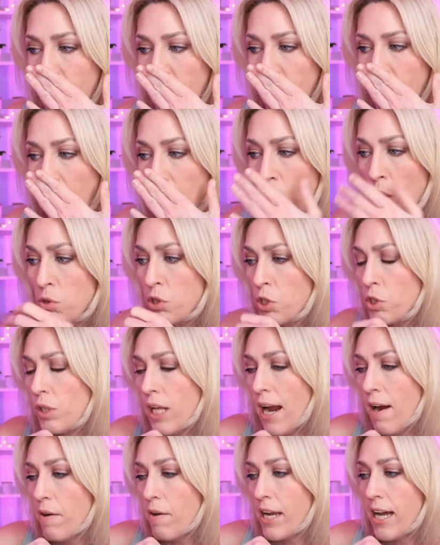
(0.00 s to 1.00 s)
coastal
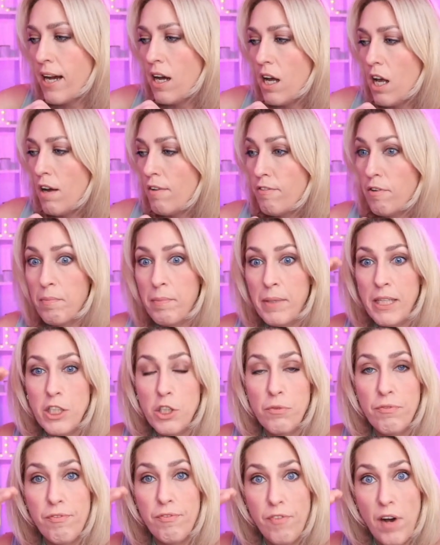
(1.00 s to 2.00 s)
area for me
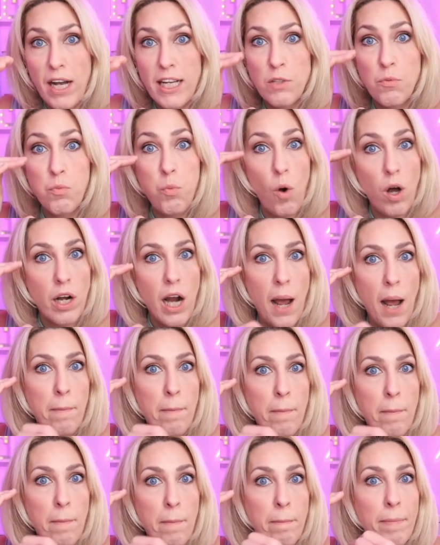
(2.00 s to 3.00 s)
to find what
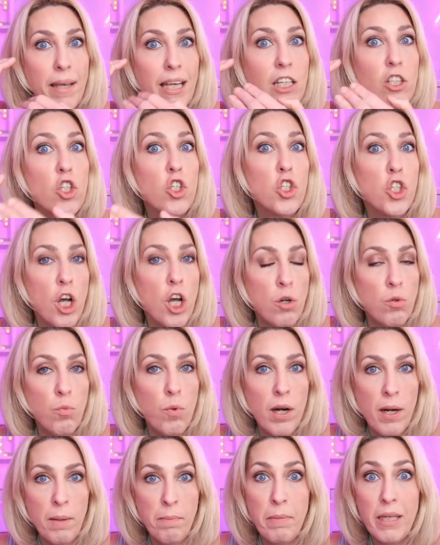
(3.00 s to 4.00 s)
I'm being shown, what
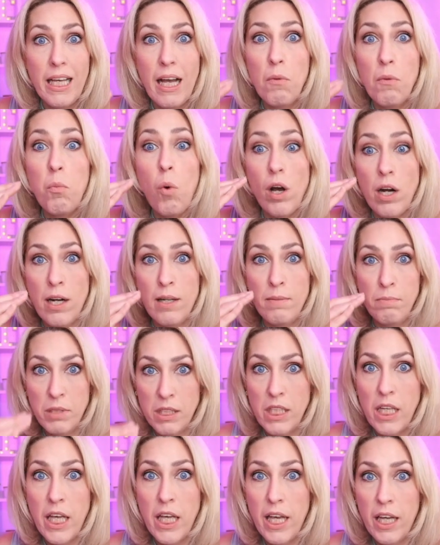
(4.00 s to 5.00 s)
I'm
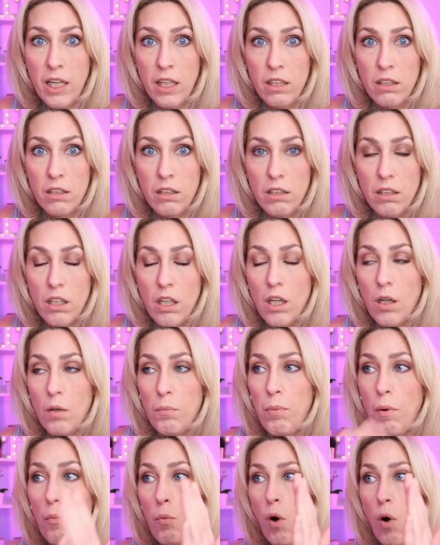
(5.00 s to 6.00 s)
seeing.
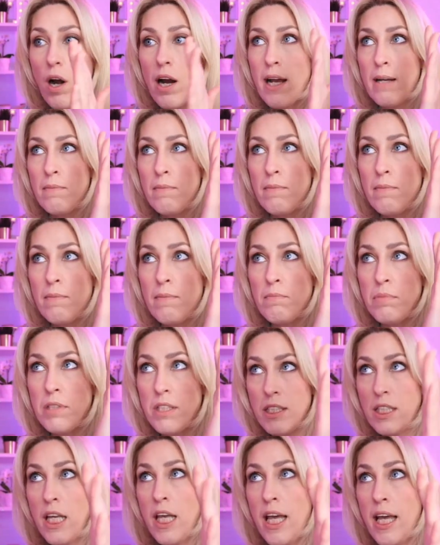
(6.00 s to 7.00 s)
But what I'm
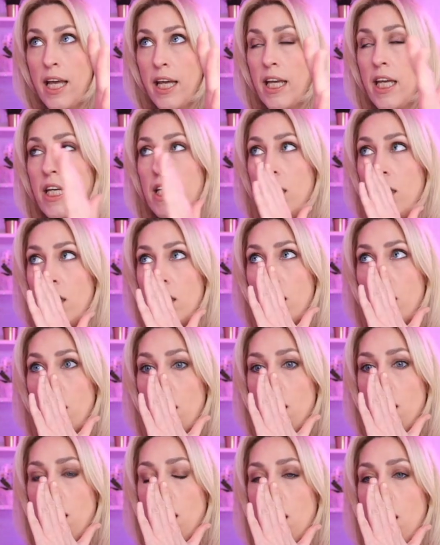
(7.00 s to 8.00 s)
seeing is
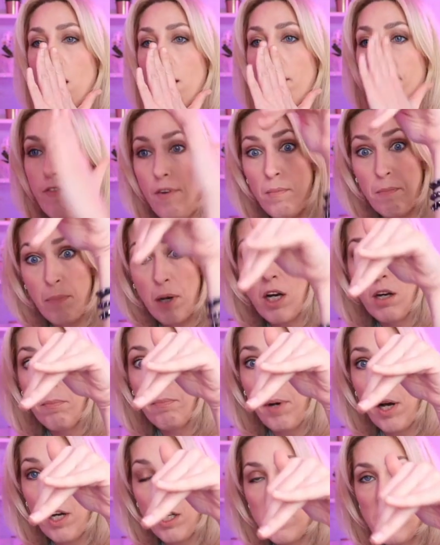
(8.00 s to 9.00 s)
from
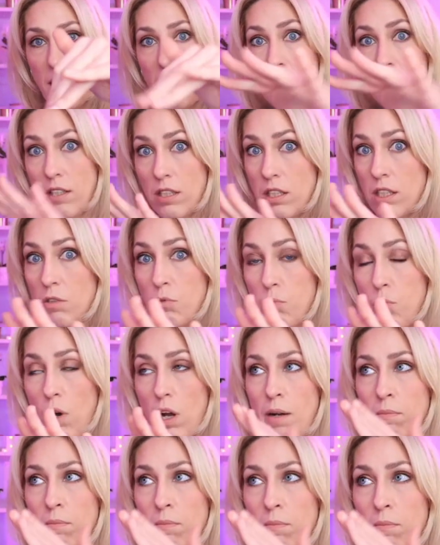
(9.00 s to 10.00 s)
bird's eye. This is
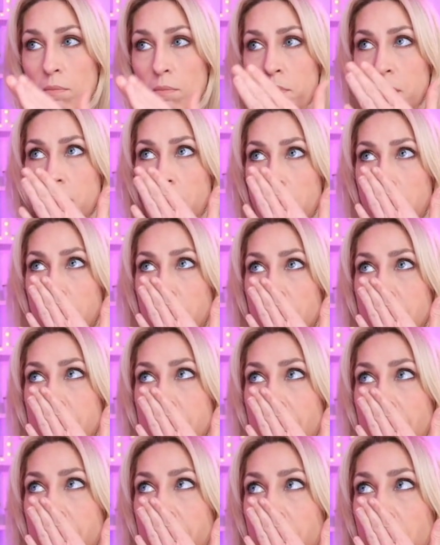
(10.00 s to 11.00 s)
what I'm seeing is like